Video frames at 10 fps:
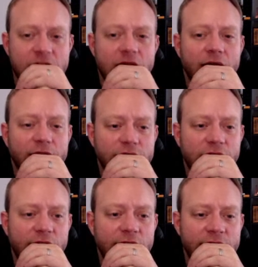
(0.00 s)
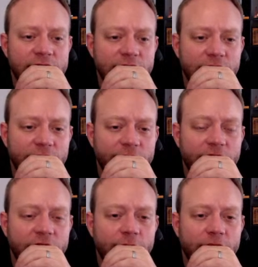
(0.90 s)
A tile is
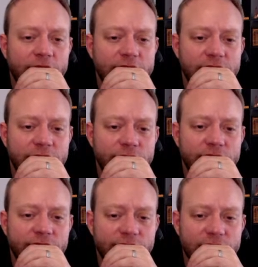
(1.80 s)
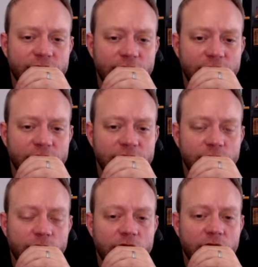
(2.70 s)
identified by a series of these directions
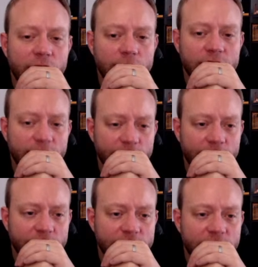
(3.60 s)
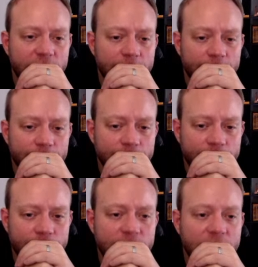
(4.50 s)
with no delimiters. Yeah.
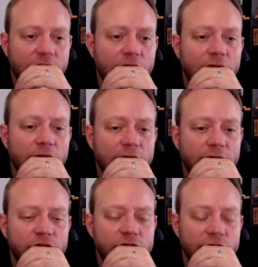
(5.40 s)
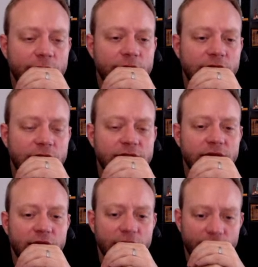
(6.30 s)
Each time a tile is
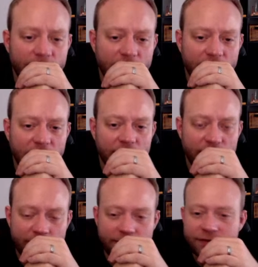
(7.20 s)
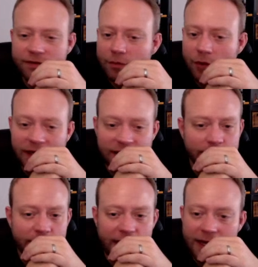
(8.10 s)
identified, it flips from white to
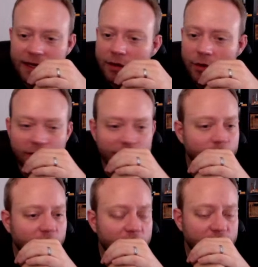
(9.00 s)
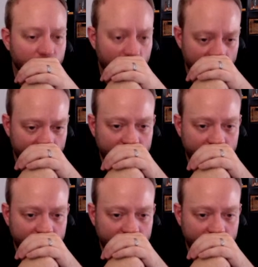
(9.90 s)
black or from black to white.